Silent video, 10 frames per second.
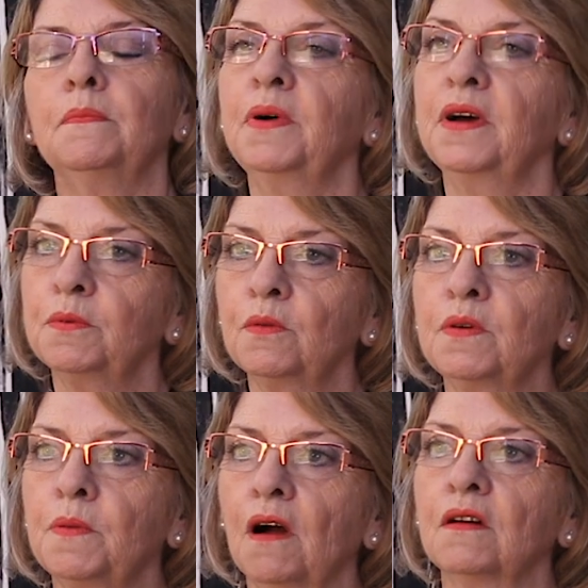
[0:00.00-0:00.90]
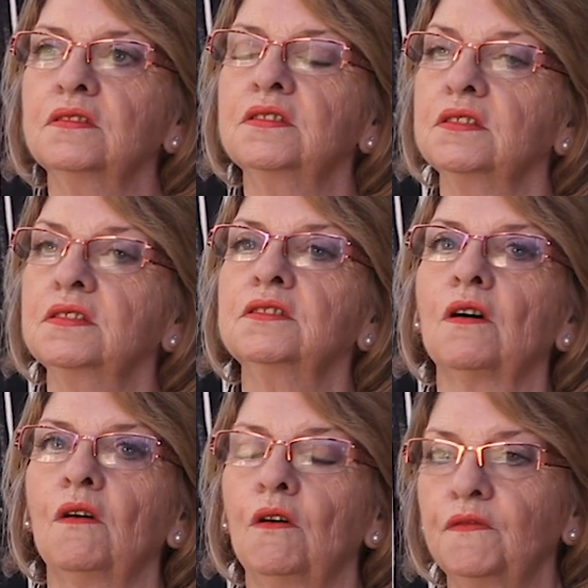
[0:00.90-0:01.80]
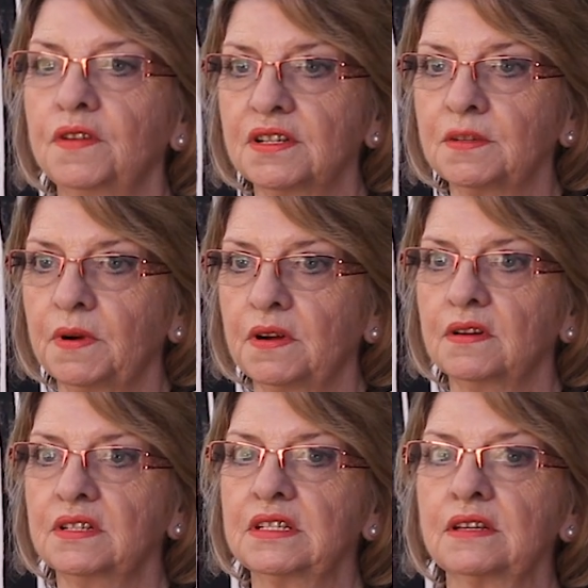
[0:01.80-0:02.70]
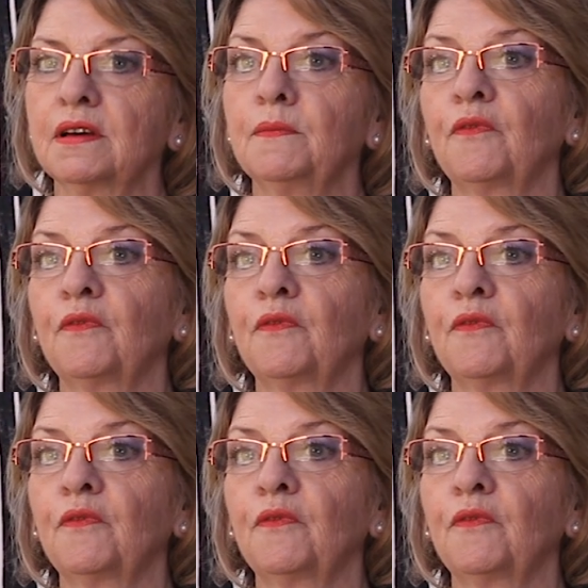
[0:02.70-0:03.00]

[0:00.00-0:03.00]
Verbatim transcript: People with Parkinson's often experience sleep